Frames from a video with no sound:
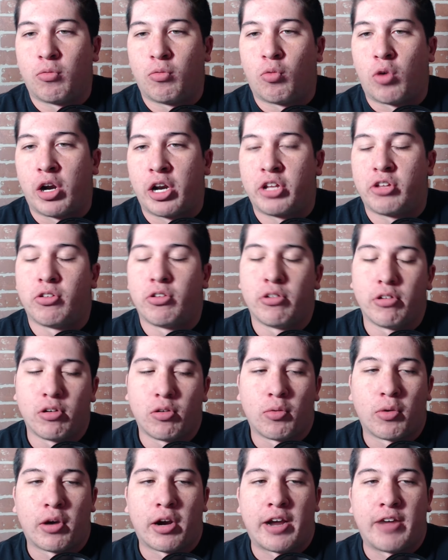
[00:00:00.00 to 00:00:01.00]
wanting to know
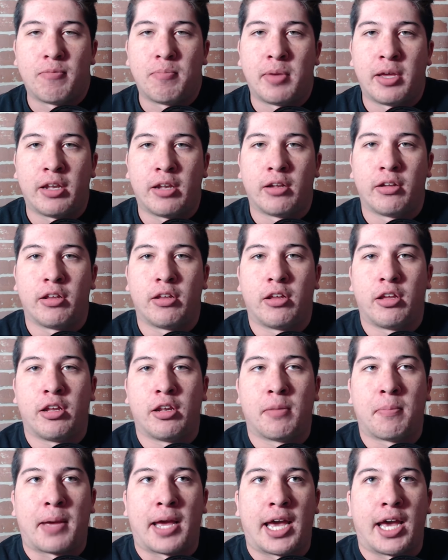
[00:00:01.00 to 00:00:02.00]
where I've been
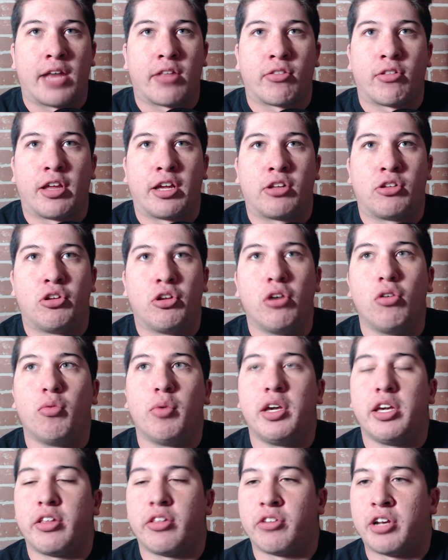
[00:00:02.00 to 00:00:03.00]
in the past like two
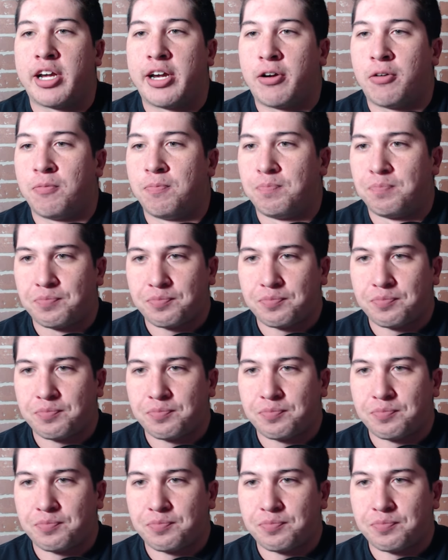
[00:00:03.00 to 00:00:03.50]
weeks now,